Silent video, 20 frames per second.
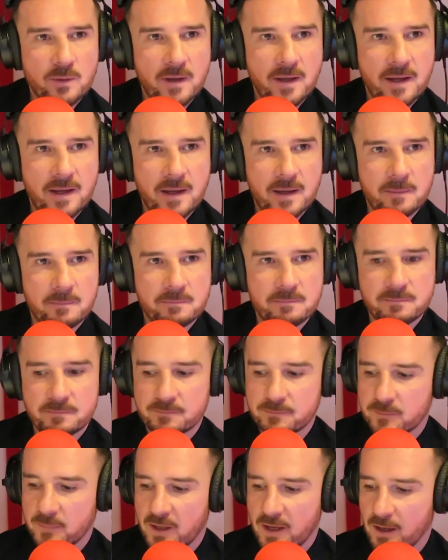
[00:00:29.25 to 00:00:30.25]

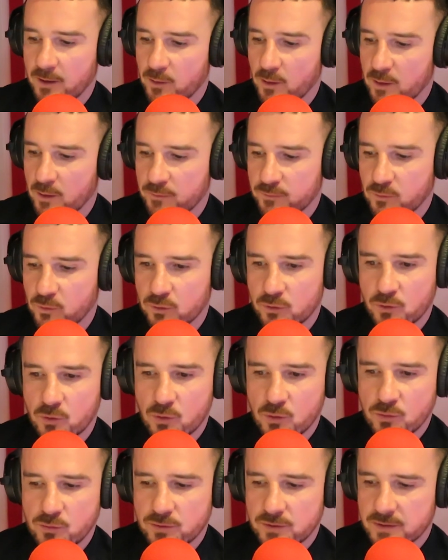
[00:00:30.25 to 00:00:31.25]
Get another four
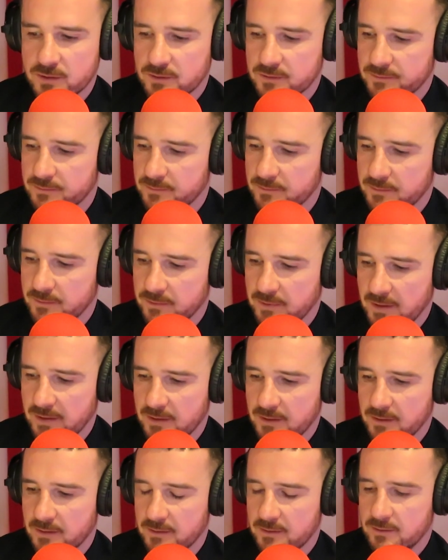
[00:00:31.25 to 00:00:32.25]
goals
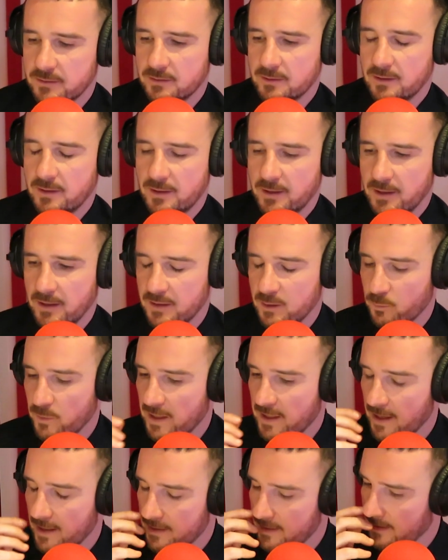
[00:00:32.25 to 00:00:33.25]
in the
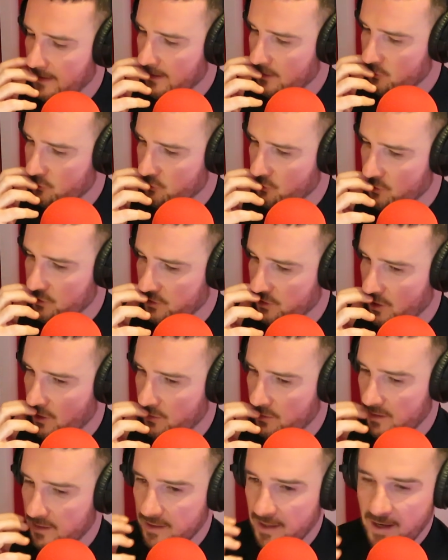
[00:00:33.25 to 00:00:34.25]
weekend against Ross County.